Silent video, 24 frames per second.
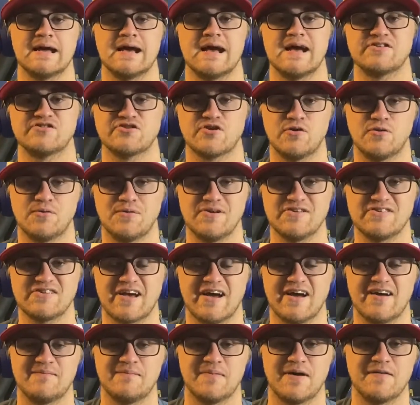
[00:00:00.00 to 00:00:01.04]
As always,
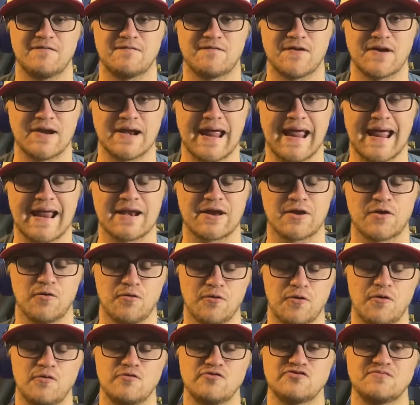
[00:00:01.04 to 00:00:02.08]
I have my friend and
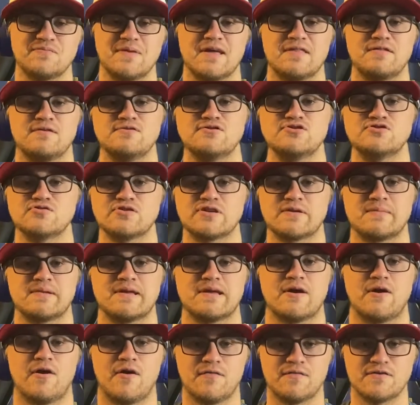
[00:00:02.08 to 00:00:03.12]
co-host Matthew joining
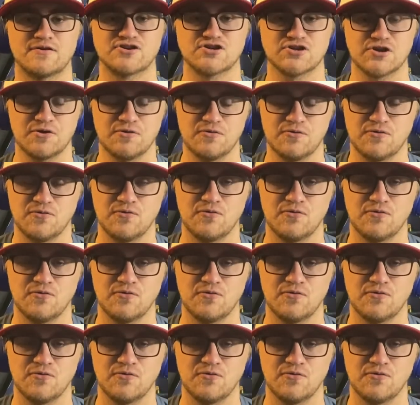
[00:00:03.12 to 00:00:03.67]
me on the show,